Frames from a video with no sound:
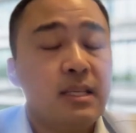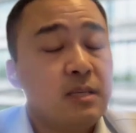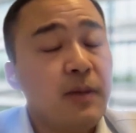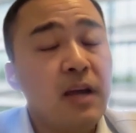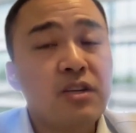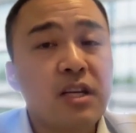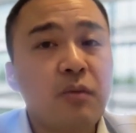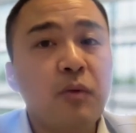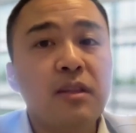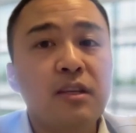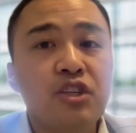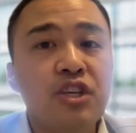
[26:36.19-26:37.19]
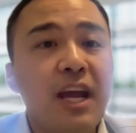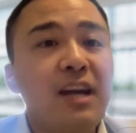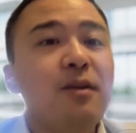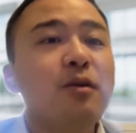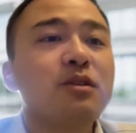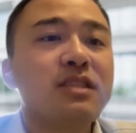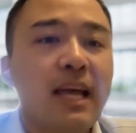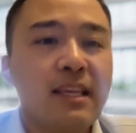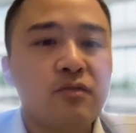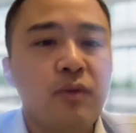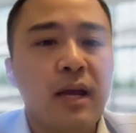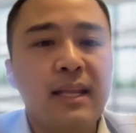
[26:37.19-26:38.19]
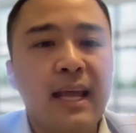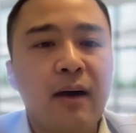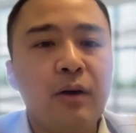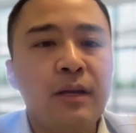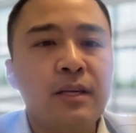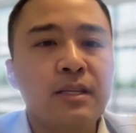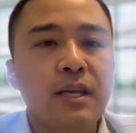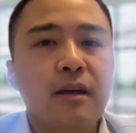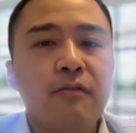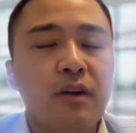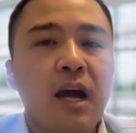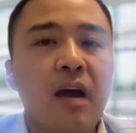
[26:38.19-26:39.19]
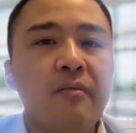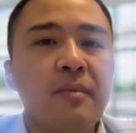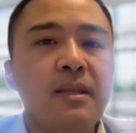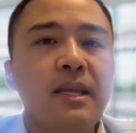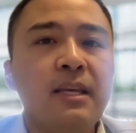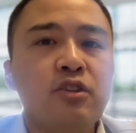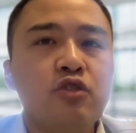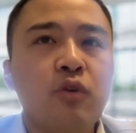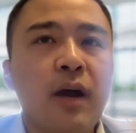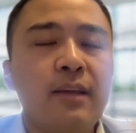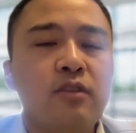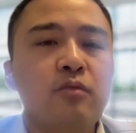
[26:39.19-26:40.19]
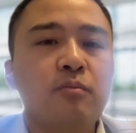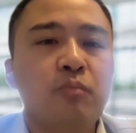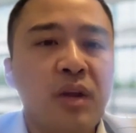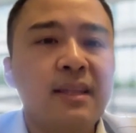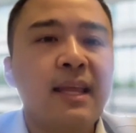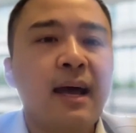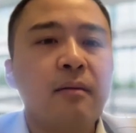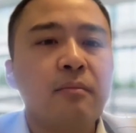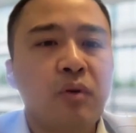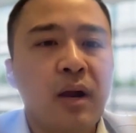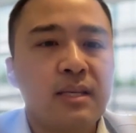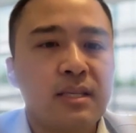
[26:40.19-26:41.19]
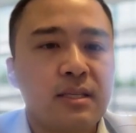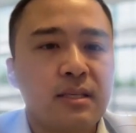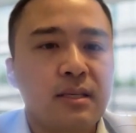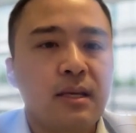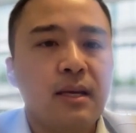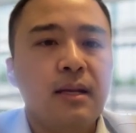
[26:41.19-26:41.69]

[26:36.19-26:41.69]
especially when the general sense right now is for the government is trying to bring down price.